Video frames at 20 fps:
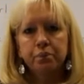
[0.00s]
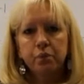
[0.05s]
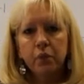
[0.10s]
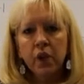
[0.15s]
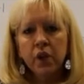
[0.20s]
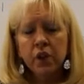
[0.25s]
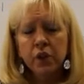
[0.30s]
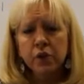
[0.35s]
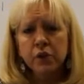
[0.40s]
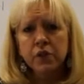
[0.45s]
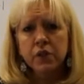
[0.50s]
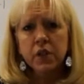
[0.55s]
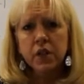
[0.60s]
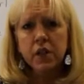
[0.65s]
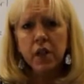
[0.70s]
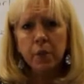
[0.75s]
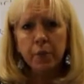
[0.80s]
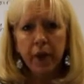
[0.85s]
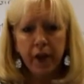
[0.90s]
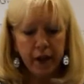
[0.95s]
You'll see
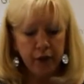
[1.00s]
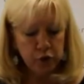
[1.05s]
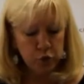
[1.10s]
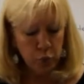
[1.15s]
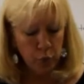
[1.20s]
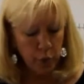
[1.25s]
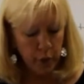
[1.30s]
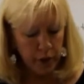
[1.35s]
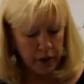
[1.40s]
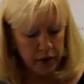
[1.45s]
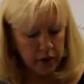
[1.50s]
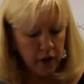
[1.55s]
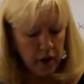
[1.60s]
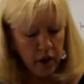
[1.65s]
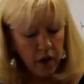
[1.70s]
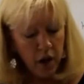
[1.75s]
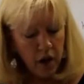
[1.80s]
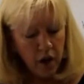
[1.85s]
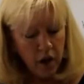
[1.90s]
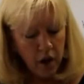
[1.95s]
that page 1
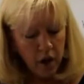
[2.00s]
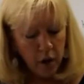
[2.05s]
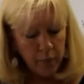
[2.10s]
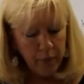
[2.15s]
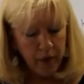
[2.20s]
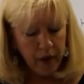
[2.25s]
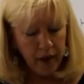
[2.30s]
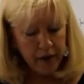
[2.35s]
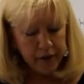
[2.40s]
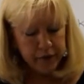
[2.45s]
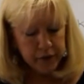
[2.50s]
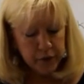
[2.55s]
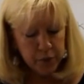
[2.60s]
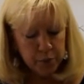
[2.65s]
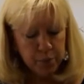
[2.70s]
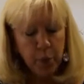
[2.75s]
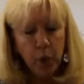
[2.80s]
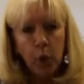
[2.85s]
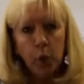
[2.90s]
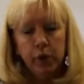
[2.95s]
has some
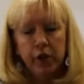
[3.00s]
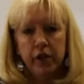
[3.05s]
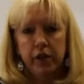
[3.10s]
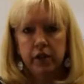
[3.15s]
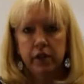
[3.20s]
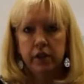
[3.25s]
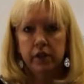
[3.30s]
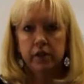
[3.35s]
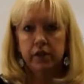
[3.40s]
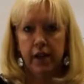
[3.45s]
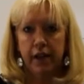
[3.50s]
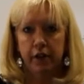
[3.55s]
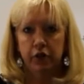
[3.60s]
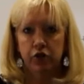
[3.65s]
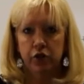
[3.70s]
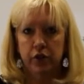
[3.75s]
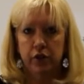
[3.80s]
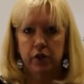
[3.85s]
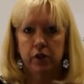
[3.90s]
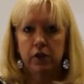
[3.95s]
bolded
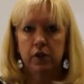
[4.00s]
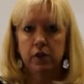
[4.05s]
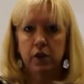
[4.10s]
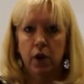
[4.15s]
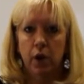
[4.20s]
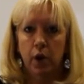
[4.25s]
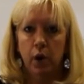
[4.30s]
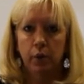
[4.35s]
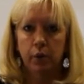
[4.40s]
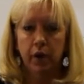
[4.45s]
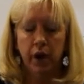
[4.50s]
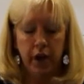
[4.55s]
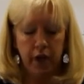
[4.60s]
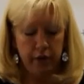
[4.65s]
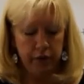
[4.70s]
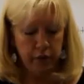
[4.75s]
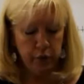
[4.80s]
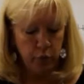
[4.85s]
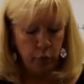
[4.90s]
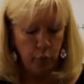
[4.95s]
sections, kind
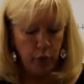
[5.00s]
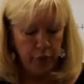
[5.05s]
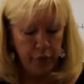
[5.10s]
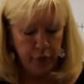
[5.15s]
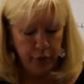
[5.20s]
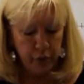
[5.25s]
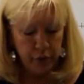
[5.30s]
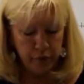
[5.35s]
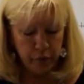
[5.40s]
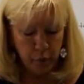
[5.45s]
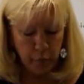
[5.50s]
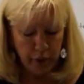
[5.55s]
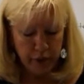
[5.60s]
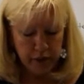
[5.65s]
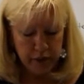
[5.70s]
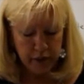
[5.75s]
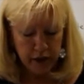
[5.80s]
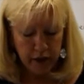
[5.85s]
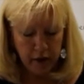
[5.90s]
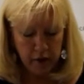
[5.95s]
of 1/3 of the way
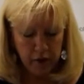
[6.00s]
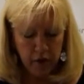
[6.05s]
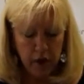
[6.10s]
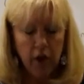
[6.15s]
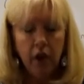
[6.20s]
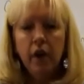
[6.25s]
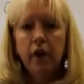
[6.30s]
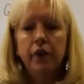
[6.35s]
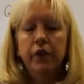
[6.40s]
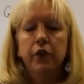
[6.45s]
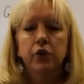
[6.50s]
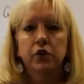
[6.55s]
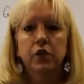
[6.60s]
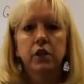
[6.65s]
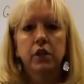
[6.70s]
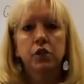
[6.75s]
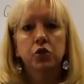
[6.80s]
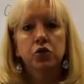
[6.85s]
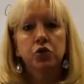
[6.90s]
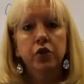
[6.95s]
down. There's an
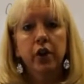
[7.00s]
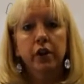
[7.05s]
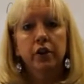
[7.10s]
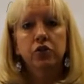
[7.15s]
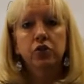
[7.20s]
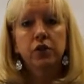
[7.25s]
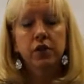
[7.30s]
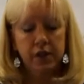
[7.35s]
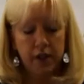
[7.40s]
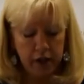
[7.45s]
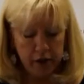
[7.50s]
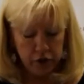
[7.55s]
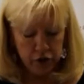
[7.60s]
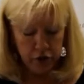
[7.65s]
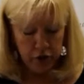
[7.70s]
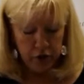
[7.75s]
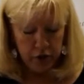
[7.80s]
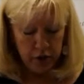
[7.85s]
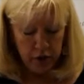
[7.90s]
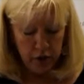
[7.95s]
introduction
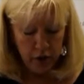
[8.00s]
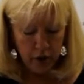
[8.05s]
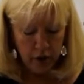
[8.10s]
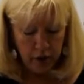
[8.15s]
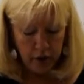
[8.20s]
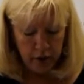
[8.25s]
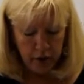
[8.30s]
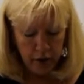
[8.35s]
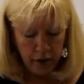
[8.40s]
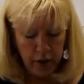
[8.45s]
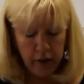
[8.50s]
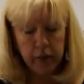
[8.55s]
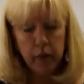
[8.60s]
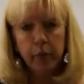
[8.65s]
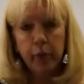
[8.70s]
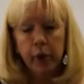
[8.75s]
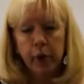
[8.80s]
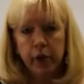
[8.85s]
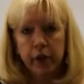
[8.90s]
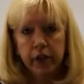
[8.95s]
section in the
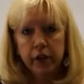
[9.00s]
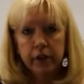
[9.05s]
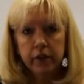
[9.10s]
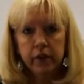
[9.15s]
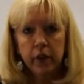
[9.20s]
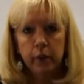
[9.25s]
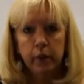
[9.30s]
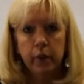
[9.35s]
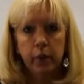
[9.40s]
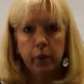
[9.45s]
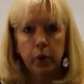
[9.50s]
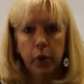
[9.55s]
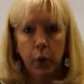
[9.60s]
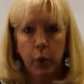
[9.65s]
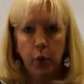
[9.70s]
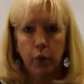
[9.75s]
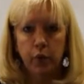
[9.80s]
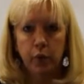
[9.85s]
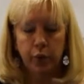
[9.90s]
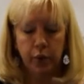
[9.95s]
booklet that we will go
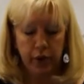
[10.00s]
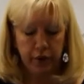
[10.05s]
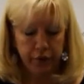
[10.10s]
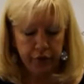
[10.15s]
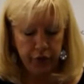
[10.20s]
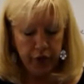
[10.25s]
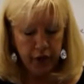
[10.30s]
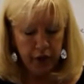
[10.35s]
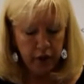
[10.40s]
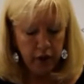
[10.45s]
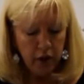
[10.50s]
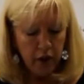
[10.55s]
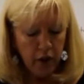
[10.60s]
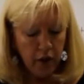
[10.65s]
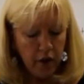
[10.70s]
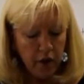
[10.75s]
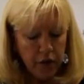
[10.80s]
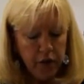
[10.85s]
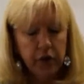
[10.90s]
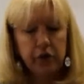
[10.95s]
over briefly.
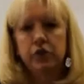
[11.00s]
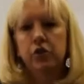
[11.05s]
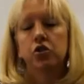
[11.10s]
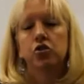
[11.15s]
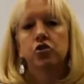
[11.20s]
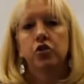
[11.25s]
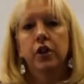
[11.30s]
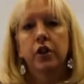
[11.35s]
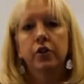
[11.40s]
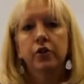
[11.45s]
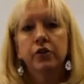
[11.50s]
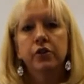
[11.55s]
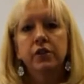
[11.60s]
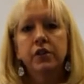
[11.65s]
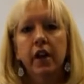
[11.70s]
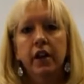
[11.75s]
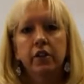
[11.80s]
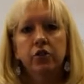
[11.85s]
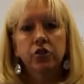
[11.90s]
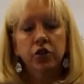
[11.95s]
There's a jingles
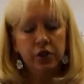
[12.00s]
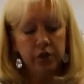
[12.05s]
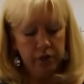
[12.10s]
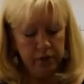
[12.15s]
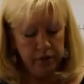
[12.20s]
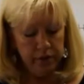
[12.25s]
section